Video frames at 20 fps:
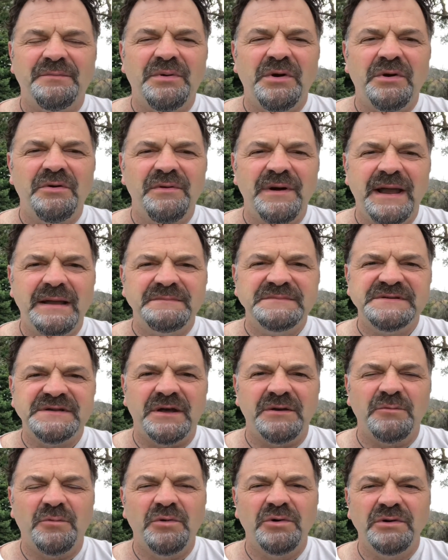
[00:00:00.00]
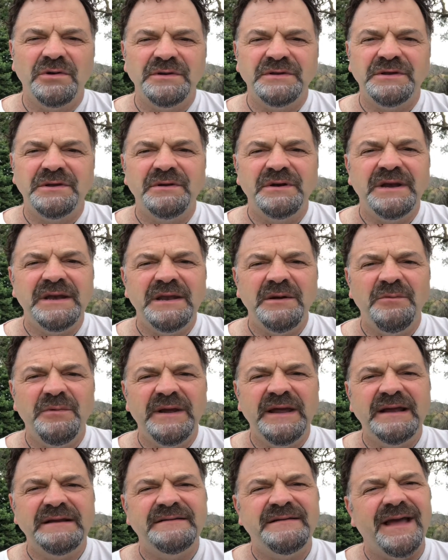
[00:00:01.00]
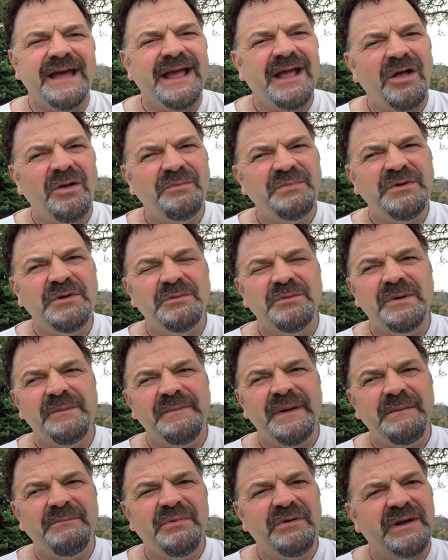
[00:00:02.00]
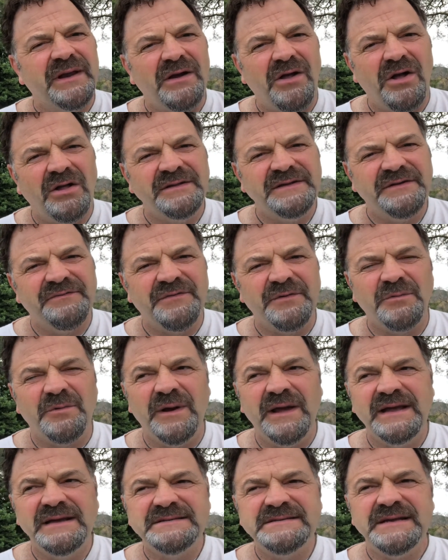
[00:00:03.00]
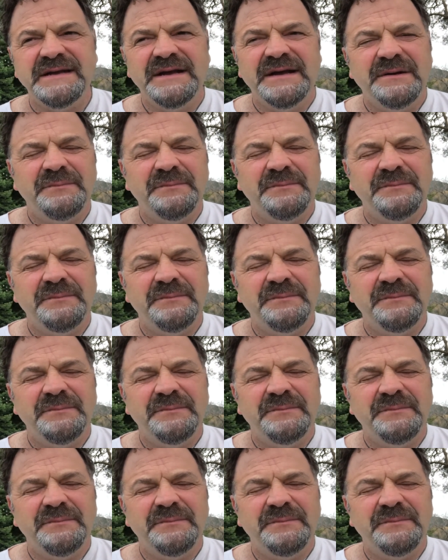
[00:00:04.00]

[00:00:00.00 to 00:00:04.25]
programs on World Unity Week to help you remember in all different ways.